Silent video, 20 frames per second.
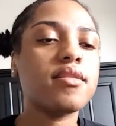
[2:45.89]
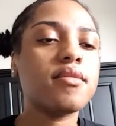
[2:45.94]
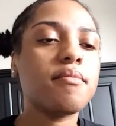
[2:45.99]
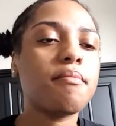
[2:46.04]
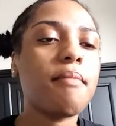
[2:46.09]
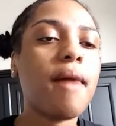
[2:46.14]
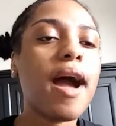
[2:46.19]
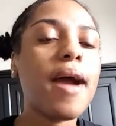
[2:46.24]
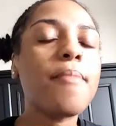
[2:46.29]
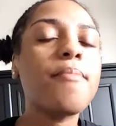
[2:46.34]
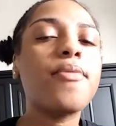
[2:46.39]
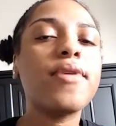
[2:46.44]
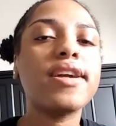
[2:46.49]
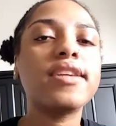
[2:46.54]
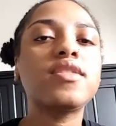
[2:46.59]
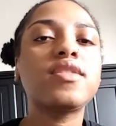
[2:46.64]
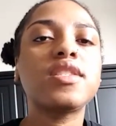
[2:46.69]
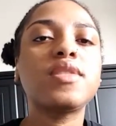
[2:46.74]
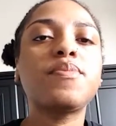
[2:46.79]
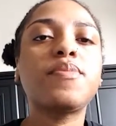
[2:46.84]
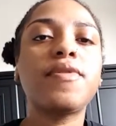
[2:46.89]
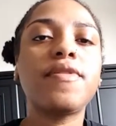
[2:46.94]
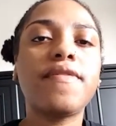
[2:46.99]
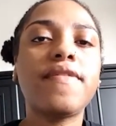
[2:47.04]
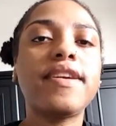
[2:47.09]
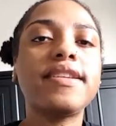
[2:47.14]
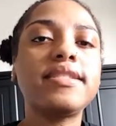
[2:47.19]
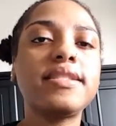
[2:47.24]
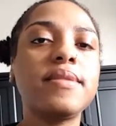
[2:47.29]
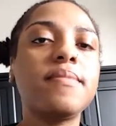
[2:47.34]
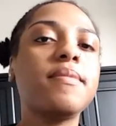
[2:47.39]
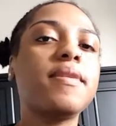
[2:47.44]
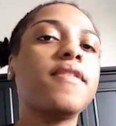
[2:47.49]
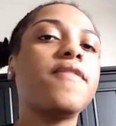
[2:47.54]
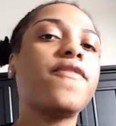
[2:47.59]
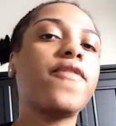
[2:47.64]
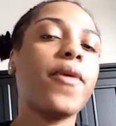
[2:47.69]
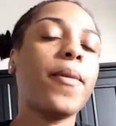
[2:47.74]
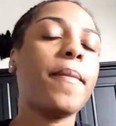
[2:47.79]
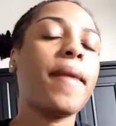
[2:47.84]
my breast is preventing me
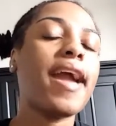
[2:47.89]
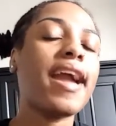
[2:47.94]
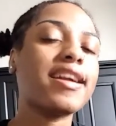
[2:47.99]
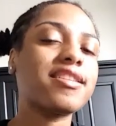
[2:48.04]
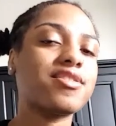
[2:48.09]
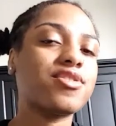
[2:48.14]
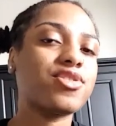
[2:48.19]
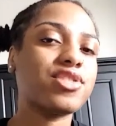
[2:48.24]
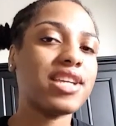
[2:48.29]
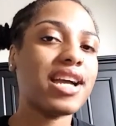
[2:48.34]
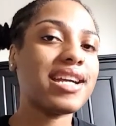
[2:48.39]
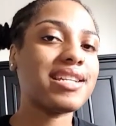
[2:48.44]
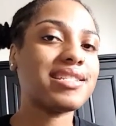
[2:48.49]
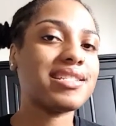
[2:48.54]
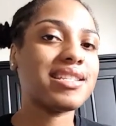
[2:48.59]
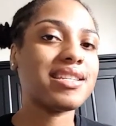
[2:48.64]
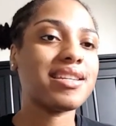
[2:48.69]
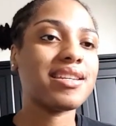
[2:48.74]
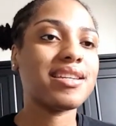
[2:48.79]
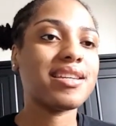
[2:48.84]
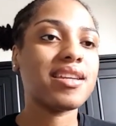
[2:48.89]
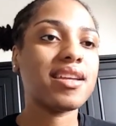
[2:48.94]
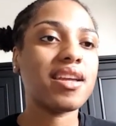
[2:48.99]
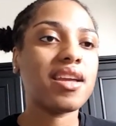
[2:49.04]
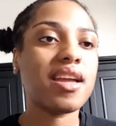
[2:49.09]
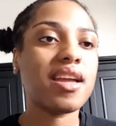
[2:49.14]
from exercising.